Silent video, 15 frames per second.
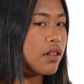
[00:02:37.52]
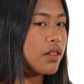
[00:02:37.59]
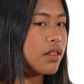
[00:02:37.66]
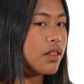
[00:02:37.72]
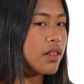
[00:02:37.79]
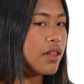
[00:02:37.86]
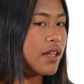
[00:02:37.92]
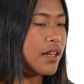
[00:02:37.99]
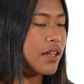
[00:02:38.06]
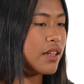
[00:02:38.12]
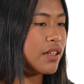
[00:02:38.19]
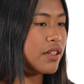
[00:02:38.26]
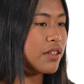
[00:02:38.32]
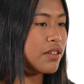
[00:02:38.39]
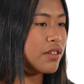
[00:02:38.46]
and
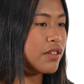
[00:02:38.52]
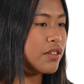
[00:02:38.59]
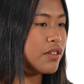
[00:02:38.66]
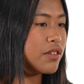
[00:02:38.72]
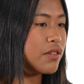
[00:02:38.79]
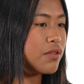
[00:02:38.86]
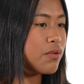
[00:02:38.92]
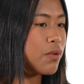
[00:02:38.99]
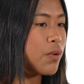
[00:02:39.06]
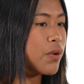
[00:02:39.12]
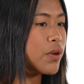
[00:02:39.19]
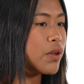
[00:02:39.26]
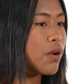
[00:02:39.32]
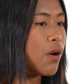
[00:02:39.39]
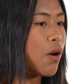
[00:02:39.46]
then we
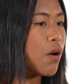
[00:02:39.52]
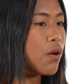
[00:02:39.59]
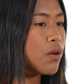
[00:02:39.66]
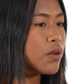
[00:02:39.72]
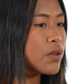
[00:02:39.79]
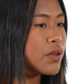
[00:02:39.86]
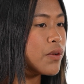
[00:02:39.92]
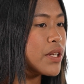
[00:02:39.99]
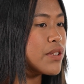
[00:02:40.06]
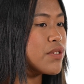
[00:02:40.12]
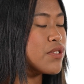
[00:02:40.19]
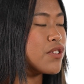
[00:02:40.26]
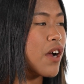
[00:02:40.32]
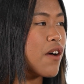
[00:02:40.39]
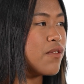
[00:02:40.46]
went all the way to
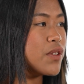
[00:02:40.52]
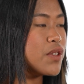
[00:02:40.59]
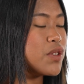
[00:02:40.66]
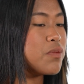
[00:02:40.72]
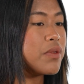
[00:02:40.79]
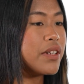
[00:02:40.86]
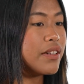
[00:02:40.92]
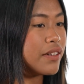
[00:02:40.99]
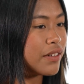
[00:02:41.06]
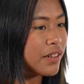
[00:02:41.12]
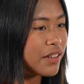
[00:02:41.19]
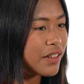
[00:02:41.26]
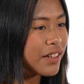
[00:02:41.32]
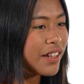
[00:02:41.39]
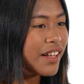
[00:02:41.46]
travel to
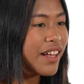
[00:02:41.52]
Manila.